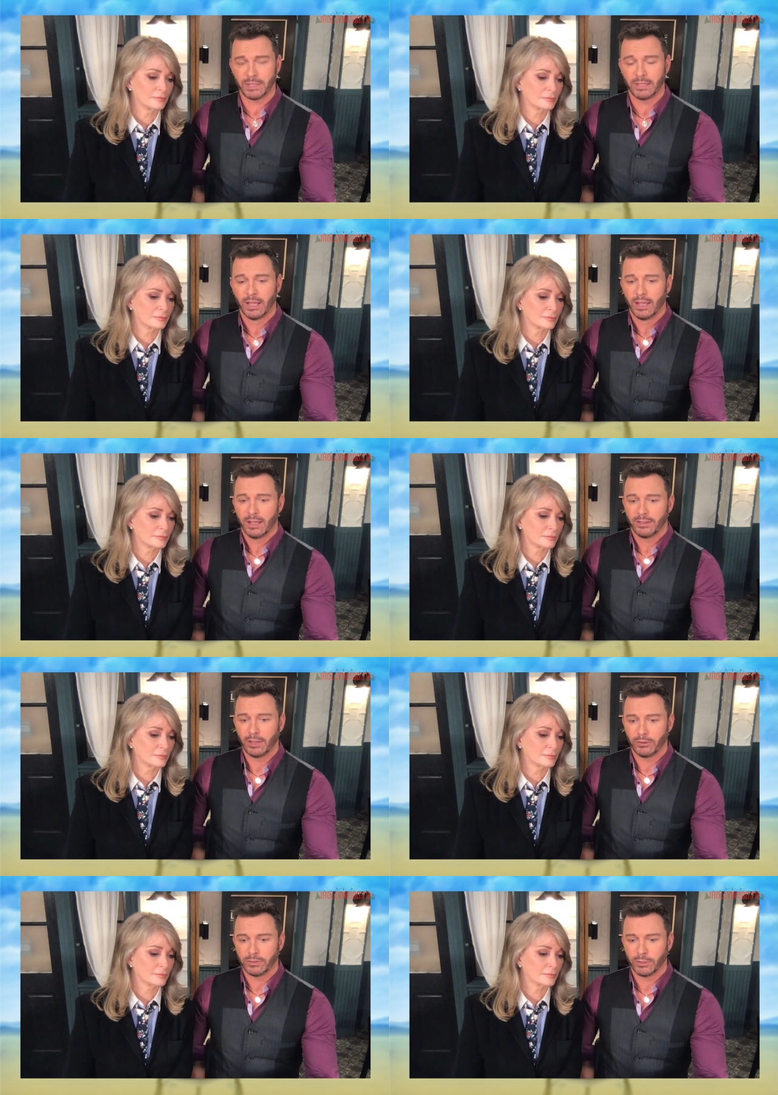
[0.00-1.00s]
Speaker 1: mm-hmm.
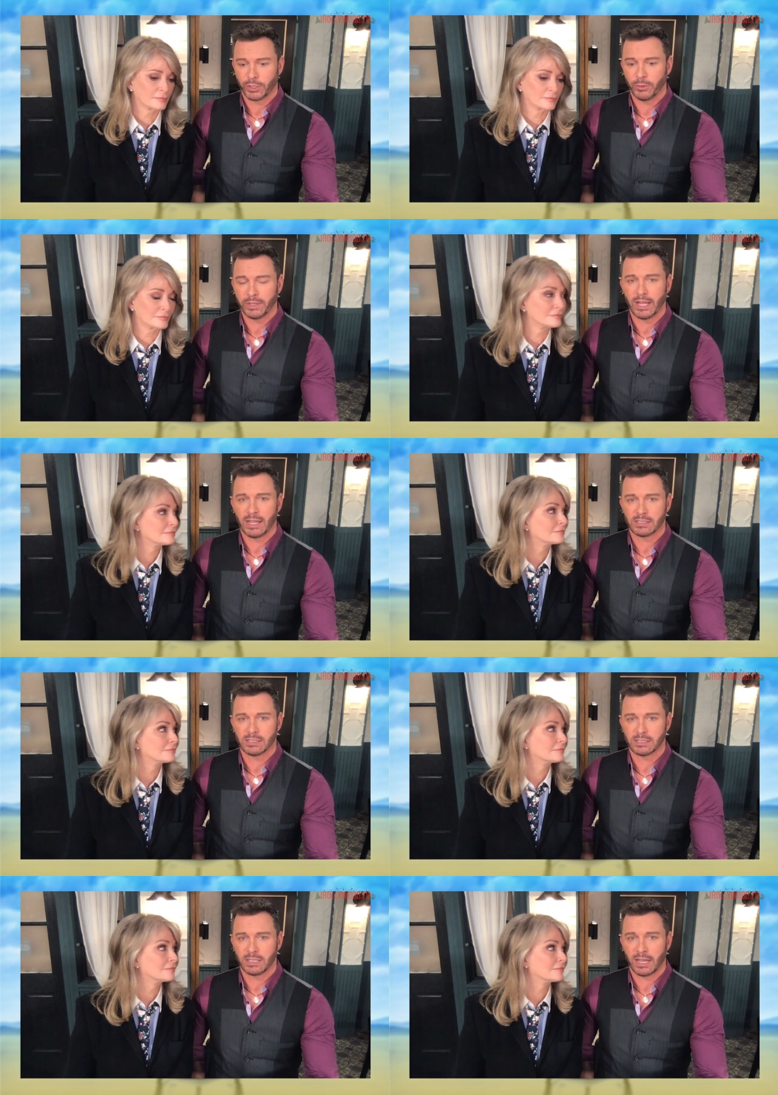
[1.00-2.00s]
they'll look you in the eyes
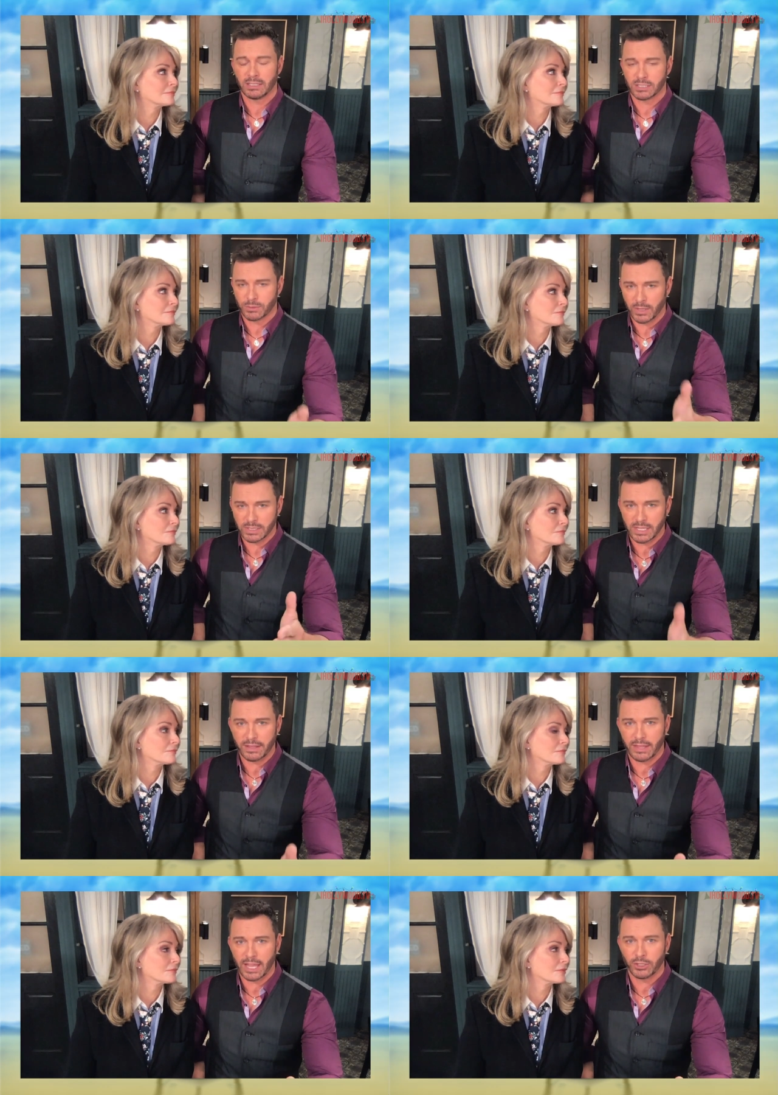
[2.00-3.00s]
and say, I just want to say
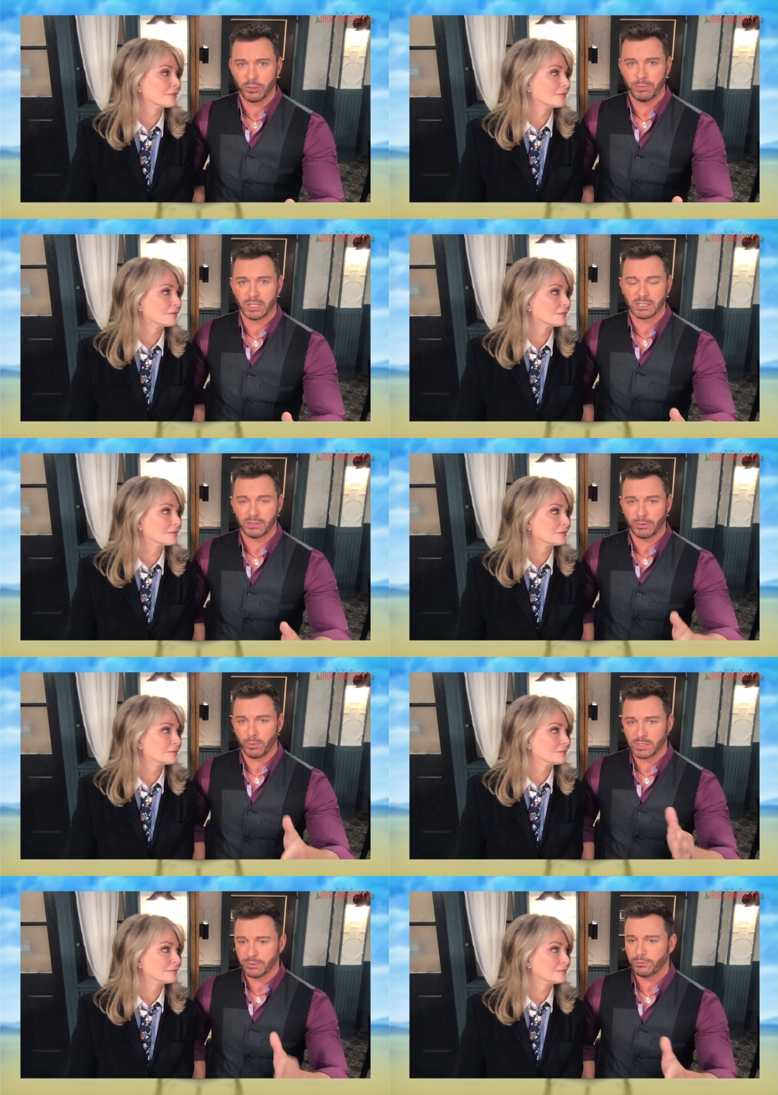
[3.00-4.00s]
thank you because if it
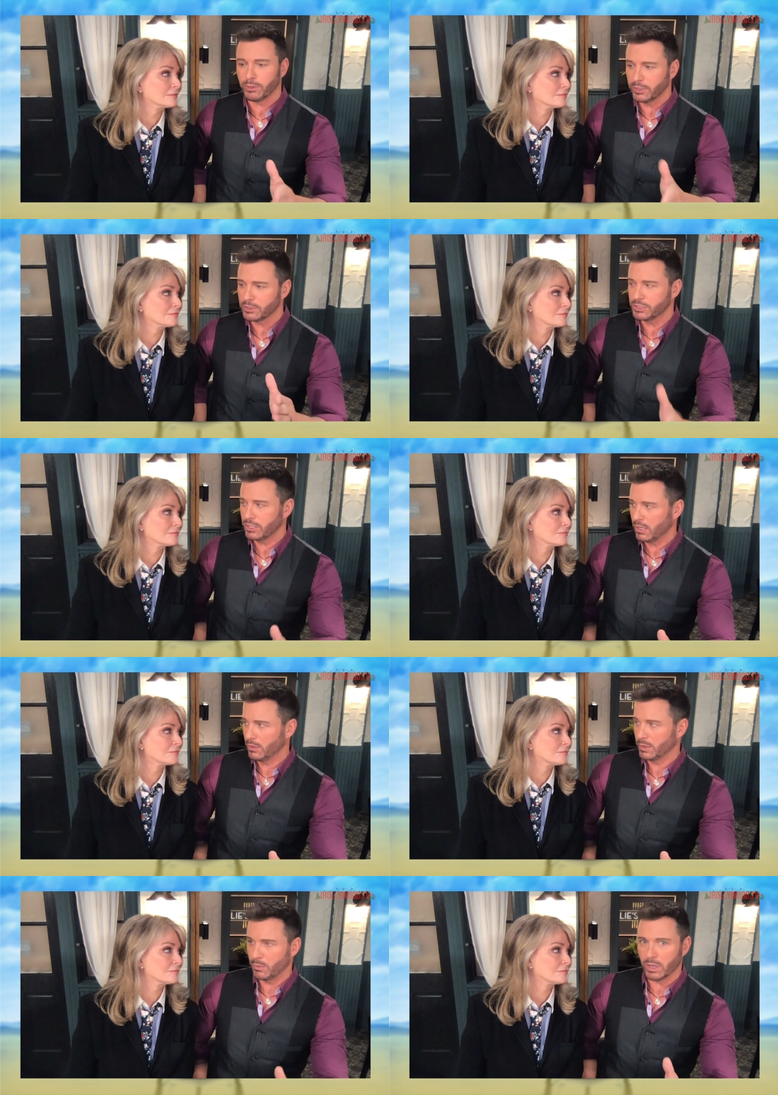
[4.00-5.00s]
wasn't for your
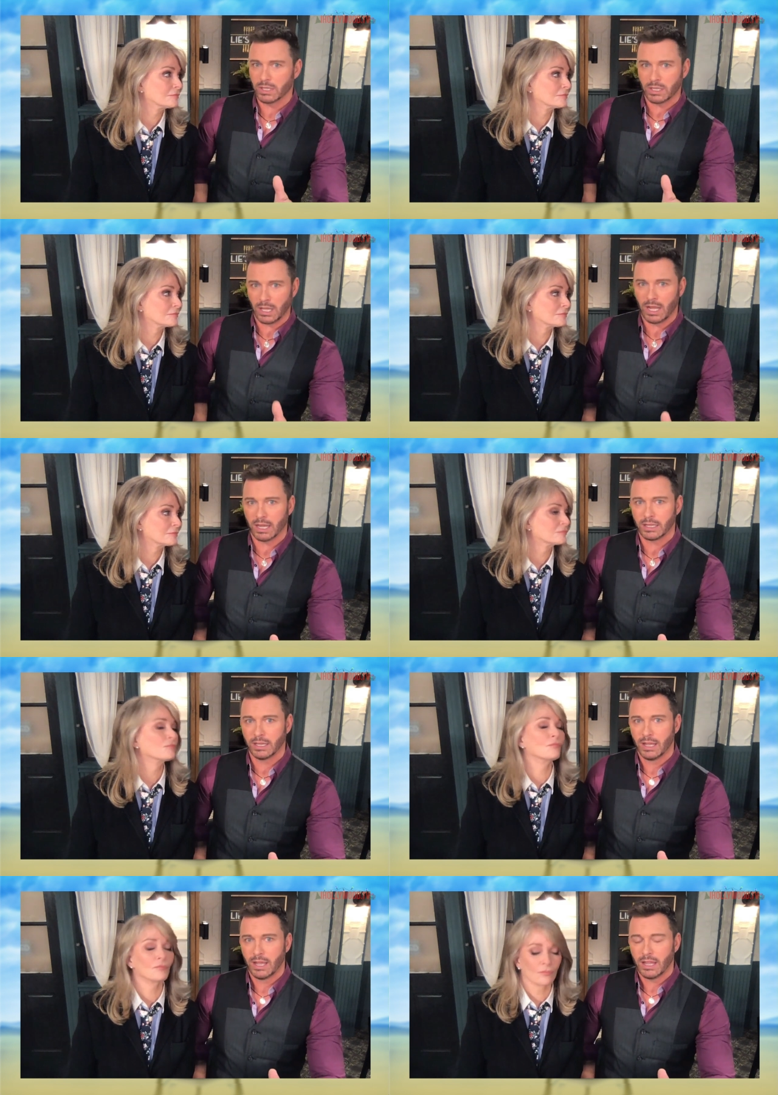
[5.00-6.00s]
show at one o'clock,
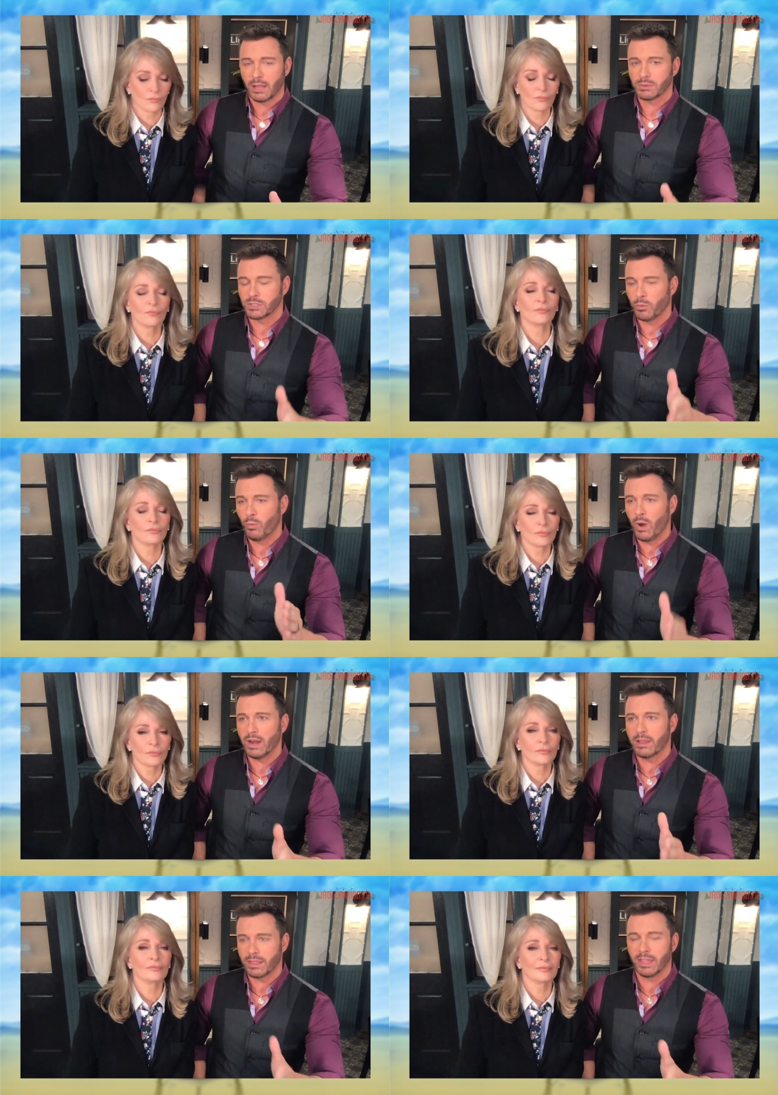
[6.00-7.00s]
that was the
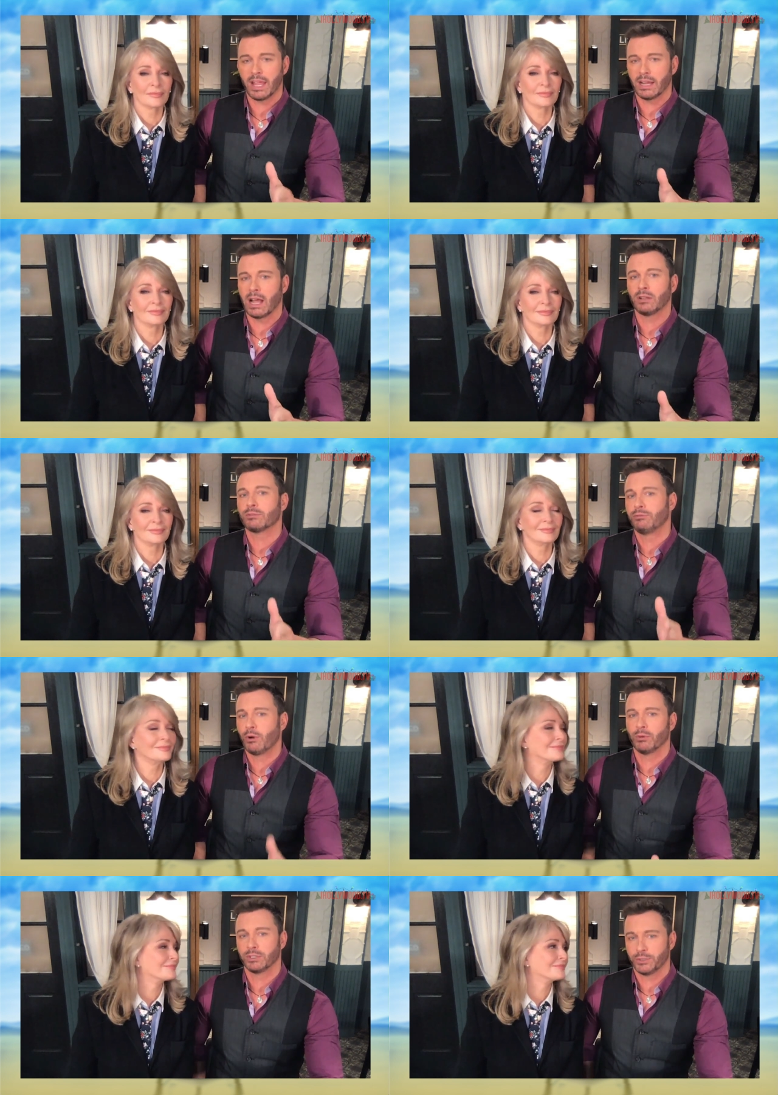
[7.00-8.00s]
one thing I look
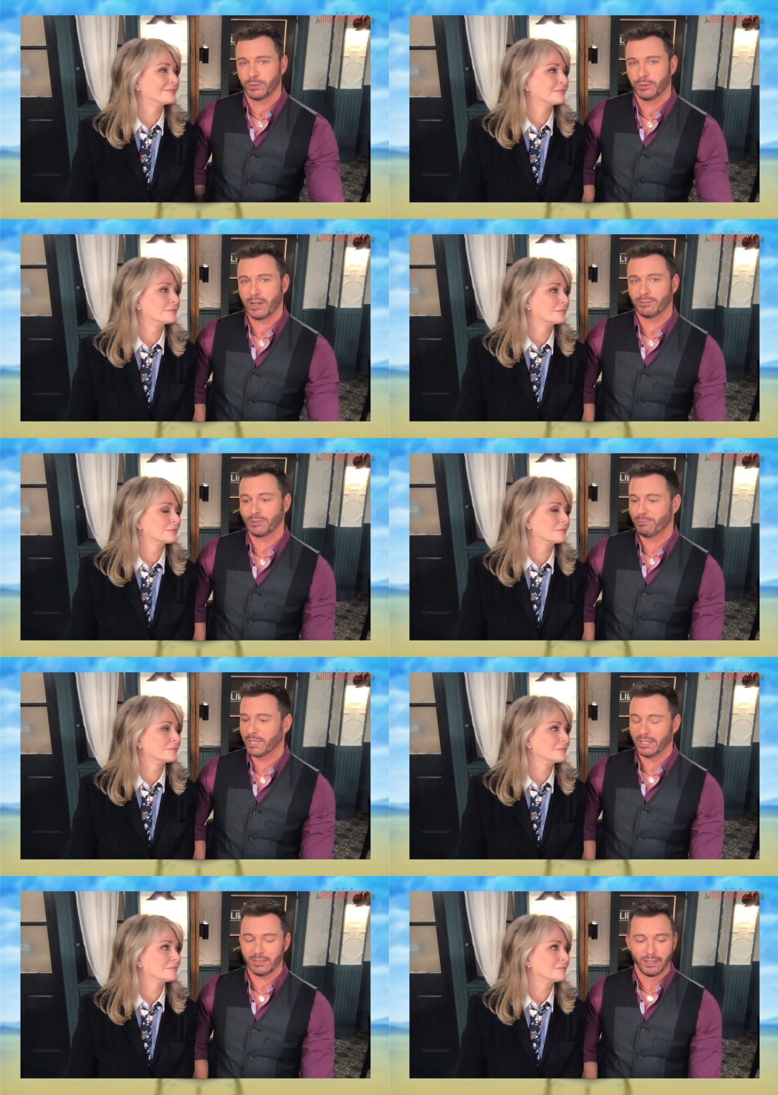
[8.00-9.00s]
forward to after
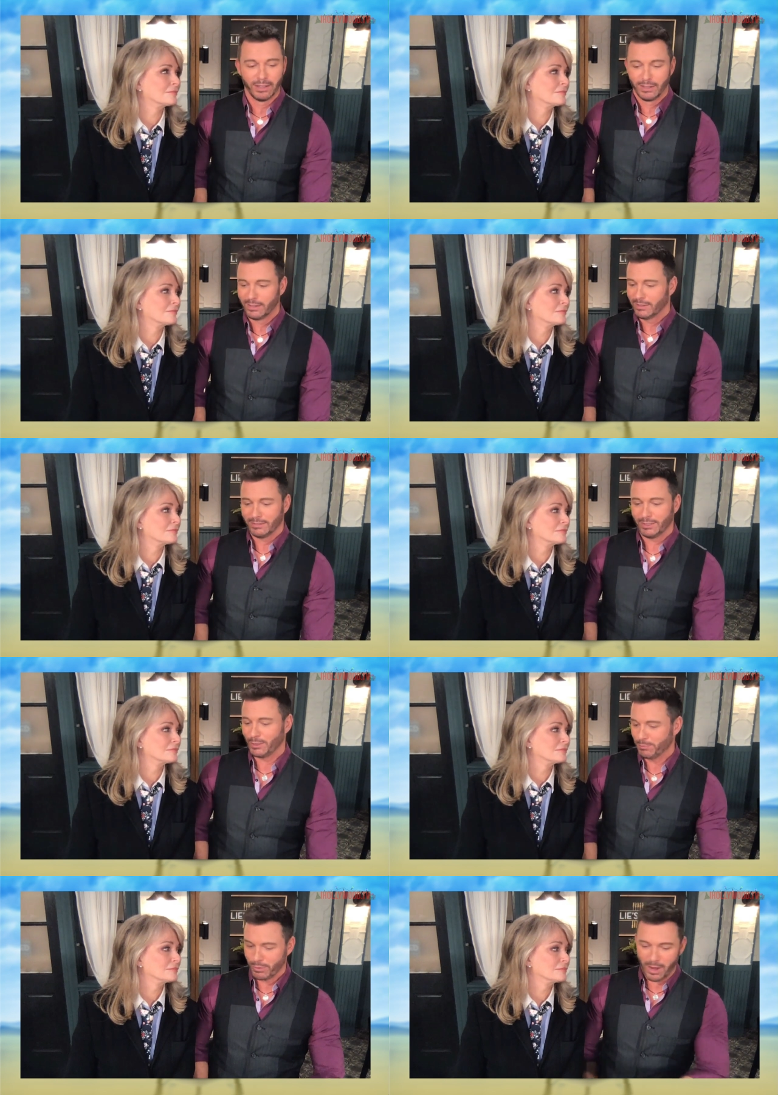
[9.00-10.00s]
being you
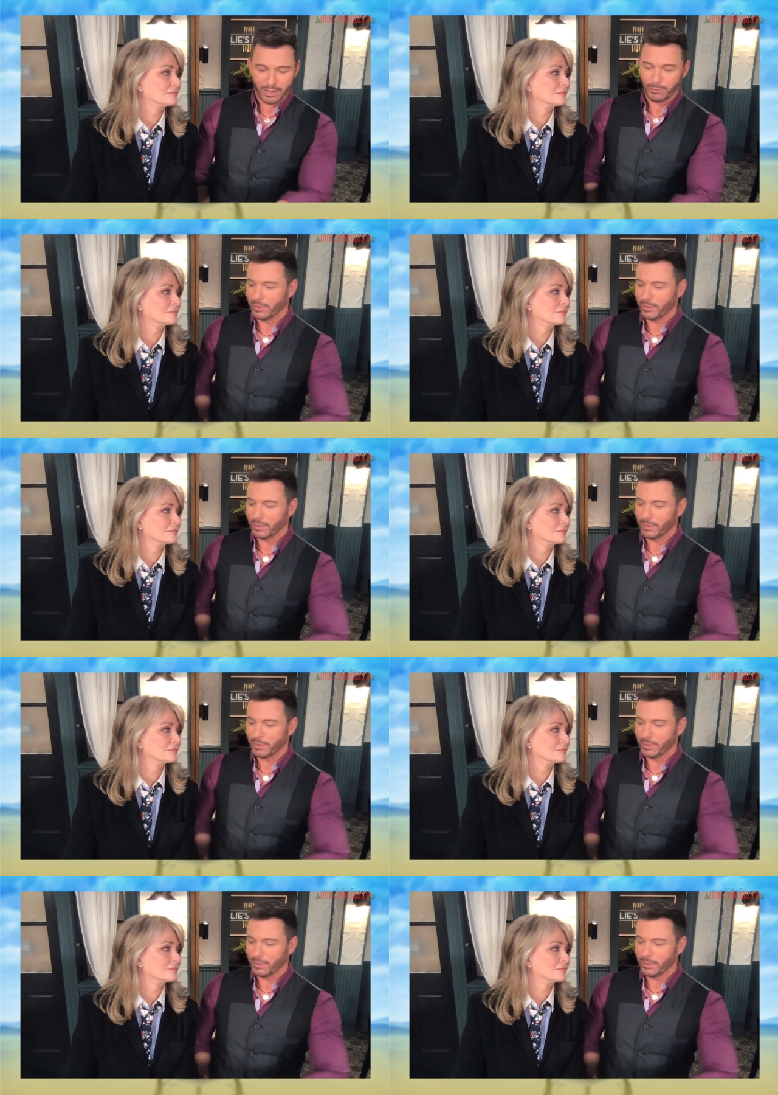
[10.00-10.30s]
know, prodded with